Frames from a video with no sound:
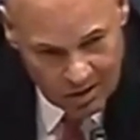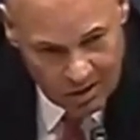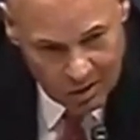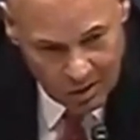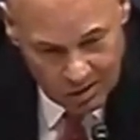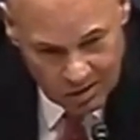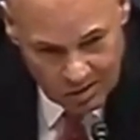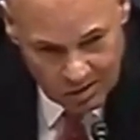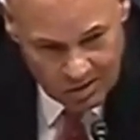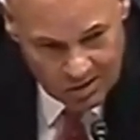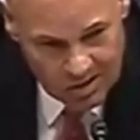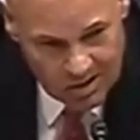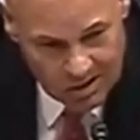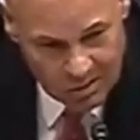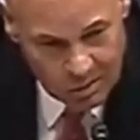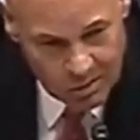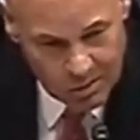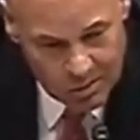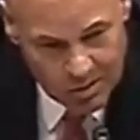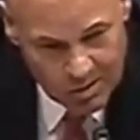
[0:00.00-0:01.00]
it also
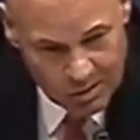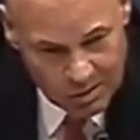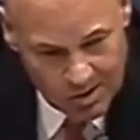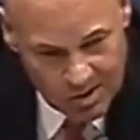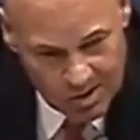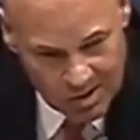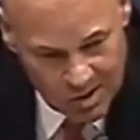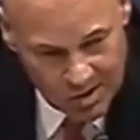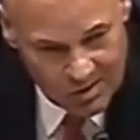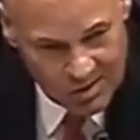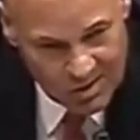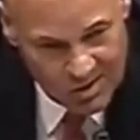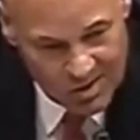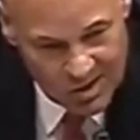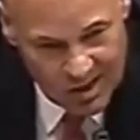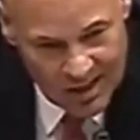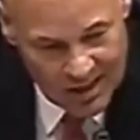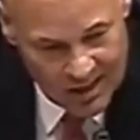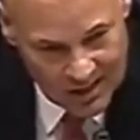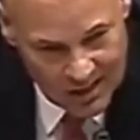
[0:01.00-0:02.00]
says we must be
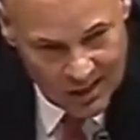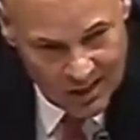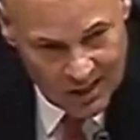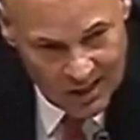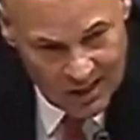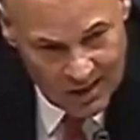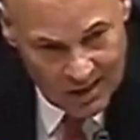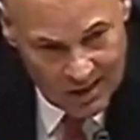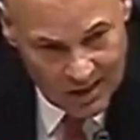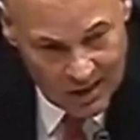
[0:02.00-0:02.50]
self-sustaining,